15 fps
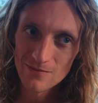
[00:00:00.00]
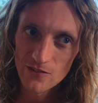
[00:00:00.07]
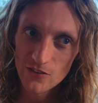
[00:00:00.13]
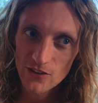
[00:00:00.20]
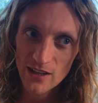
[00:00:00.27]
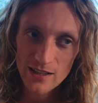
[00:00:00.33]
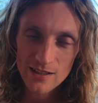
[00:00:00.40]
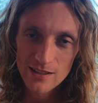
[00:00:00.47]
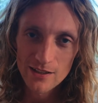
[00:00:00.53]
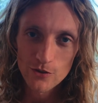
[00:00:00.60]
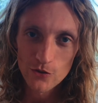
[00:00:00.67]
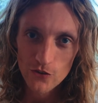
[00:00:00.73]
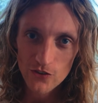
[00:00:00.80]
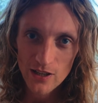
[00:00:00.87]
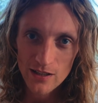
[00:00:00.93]
Saturday
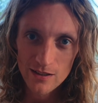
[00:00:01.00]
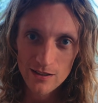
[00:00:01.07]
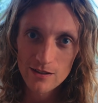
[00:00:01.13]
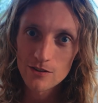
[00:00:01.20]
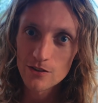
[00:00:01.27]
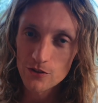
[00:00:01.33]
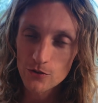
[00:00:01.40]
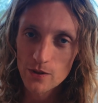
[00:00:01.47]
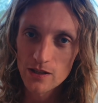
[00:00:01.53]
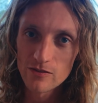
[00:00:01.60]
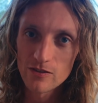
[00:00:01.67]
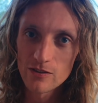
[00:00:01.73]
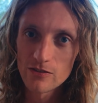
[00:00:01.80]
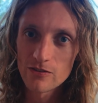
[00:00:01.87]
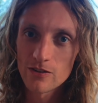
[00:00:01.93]
to Sunday on the
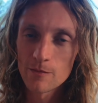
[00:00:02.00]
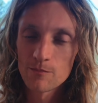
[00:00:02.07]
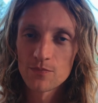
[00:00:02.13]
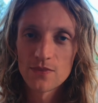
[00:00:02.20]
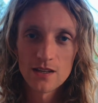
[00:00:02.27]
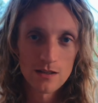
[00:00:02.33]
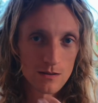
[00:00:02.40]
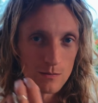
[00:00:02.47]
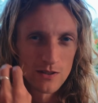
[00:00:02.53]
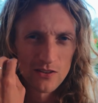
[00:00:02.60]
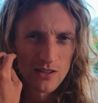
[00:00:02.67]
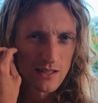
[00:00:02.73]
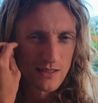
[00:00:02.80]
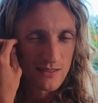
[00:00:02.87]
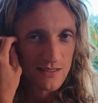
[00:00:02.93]
25th. It'll be
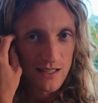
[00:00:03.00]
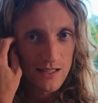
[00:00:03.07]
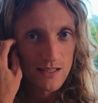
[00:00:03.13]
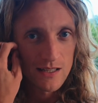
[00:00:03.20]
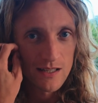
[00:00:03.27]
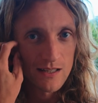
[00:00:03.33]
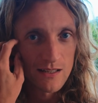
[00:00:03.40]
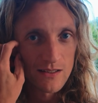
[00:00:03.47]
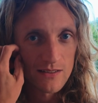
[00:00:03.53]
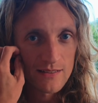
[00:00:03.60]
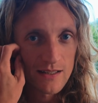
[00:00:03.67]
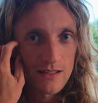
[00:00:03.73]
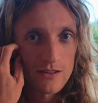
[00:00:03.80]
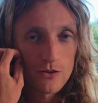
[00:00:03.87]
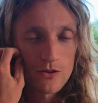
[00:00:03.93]
like Sunday
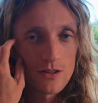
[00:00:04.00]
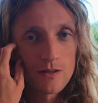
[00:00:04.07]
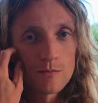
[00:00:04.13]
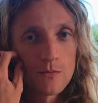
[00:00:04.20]
early